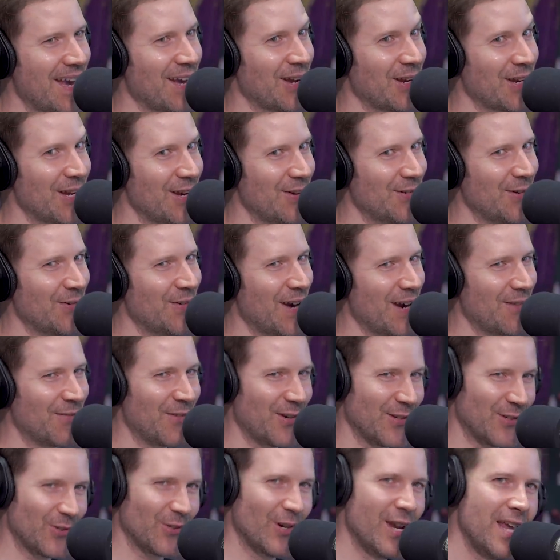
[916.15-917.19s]
I love to write
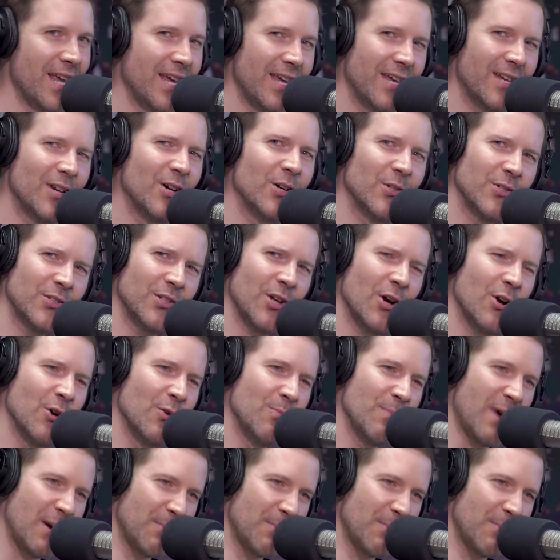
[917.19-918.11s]
for the Source." He goes, "Yo,